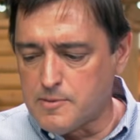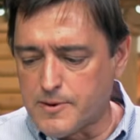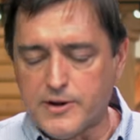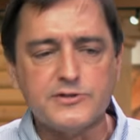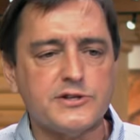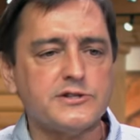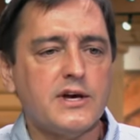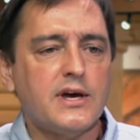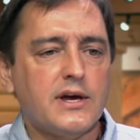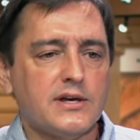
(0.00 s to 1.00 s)
produces
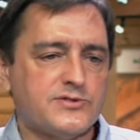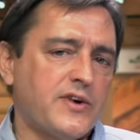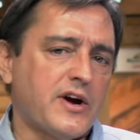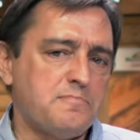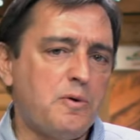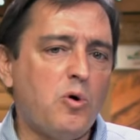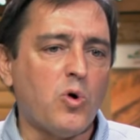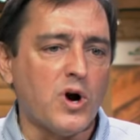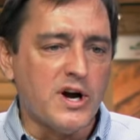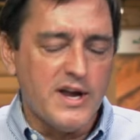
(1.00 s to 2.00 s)
is very
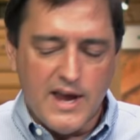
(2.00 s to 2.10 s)
poor.